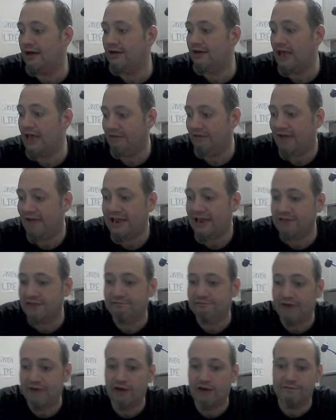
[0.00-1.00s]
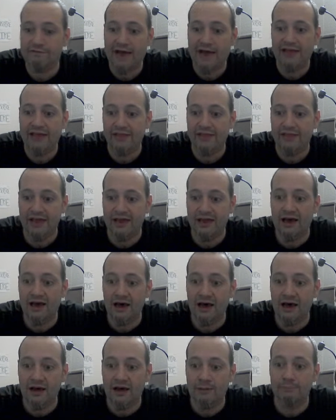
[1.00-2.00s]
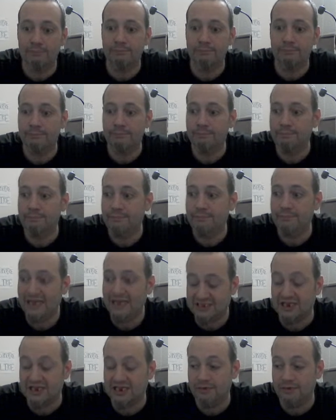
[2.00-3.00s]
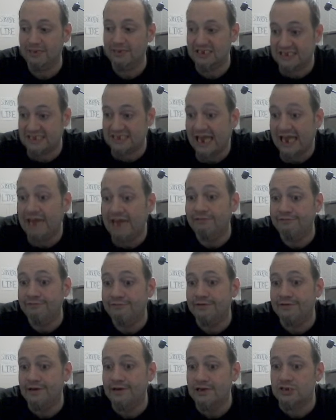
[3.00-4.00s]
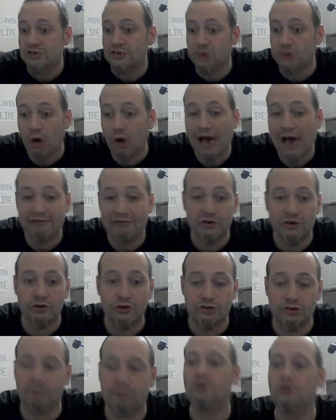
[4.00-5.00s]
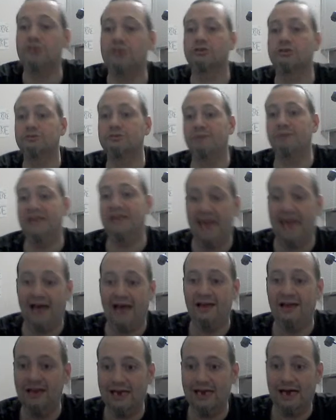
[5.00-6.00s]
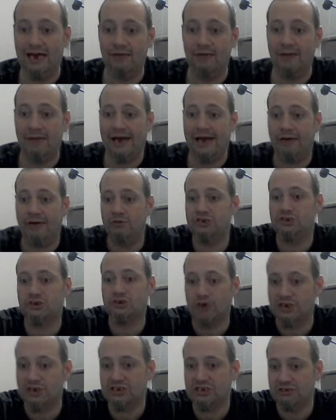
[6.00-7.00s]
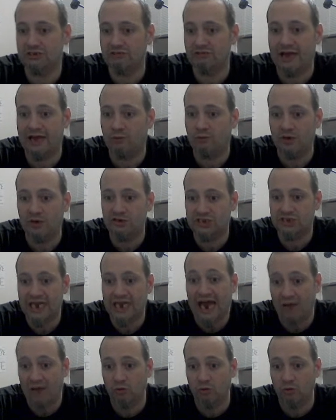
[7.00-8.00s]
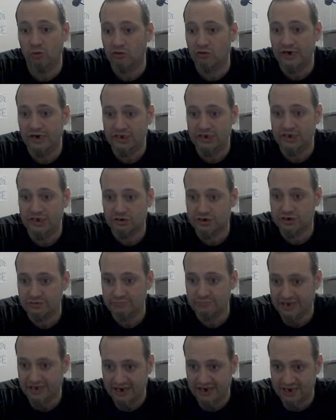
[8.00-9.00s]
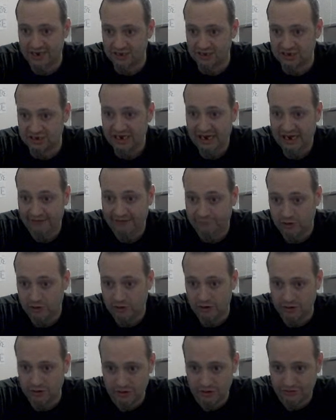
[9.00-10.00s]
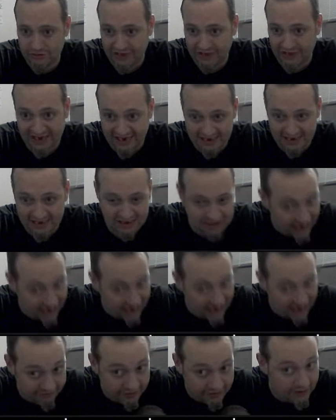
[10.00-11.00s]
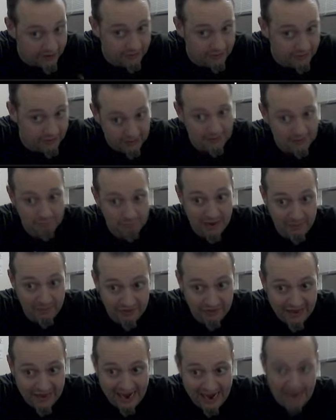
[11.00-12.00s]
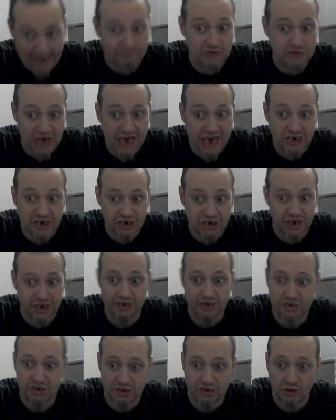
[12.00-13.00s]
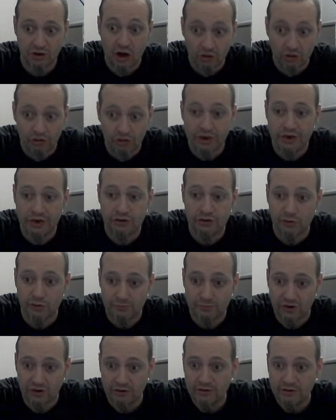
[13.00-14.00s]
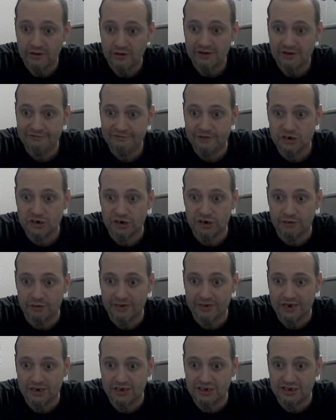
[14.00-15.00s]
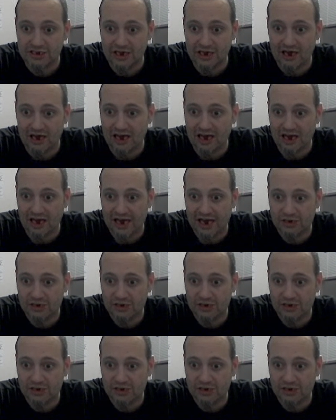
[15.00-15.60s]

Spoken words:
if I can verify that it's going to be safe. So I'll have to do some research. But yeah, I always trust, like what you say, I will research it, because if you're thinking it's safe, then maybe they have changed it. So I'll look into it, bro, for sure, because I